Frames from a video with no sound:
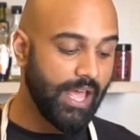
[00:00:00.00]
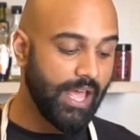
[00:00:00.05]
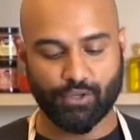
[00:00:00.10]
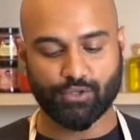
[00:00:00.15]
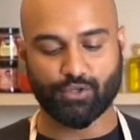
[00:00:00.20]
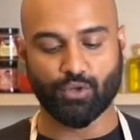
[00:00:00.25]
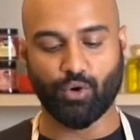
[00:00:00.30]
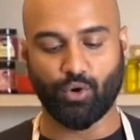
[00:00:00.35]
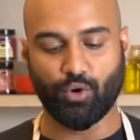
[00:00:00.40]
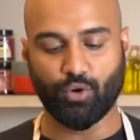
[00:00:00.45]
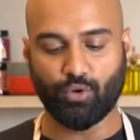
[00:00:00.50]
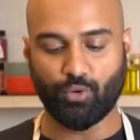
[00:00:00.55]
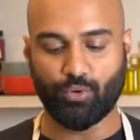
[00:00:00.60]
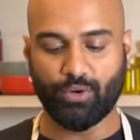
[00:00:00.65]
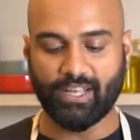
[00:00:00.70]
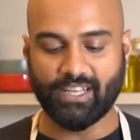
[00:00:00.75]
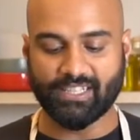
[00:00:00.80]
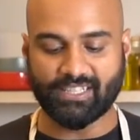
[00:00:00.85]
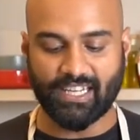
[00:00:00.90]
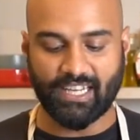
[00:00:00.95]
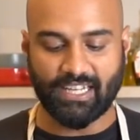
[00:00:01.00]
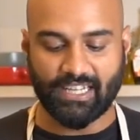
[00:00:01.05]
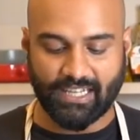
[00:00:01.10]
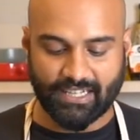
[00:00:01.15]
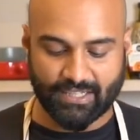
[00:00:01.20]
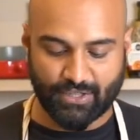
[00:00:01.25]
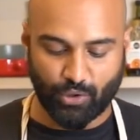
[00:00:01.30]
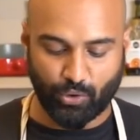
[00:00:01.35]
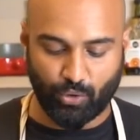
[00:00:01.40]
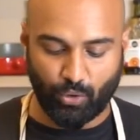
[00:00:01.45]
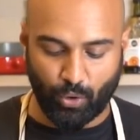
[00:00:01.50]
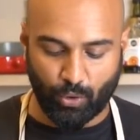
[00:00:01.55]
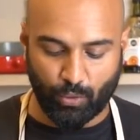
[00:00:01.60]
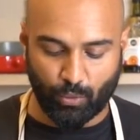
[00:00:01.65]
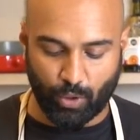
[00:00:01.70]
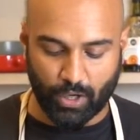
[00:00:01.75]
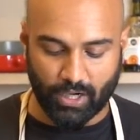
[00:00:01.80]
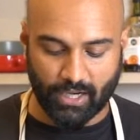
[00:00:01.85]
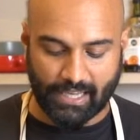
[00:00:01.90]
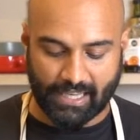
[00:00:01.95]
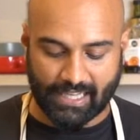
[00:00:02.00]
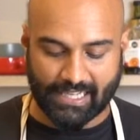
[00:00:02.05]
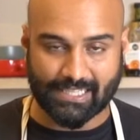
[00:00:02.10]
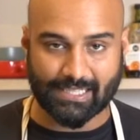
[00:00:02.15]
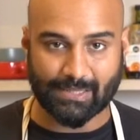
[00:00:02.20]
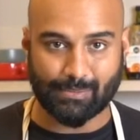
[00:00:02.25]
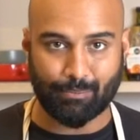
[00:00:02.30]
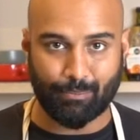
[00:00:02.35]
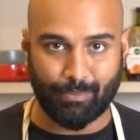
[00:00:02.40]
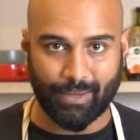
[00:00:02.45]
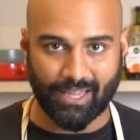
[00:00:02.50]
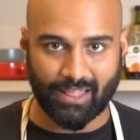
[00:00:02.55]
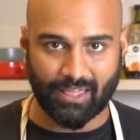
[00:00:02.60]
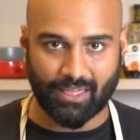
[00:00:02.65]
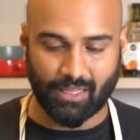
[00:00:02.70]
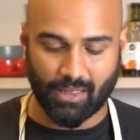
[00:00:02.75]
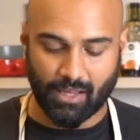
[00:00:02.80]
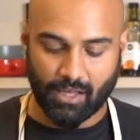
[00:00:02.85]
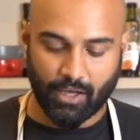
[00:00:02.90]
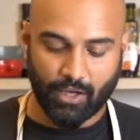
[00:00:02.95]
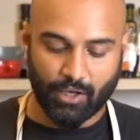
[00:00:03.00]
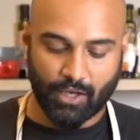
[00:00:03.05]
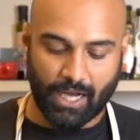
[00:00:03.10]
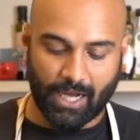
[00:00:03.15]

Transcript: So to de-seed these, you don't want this pith.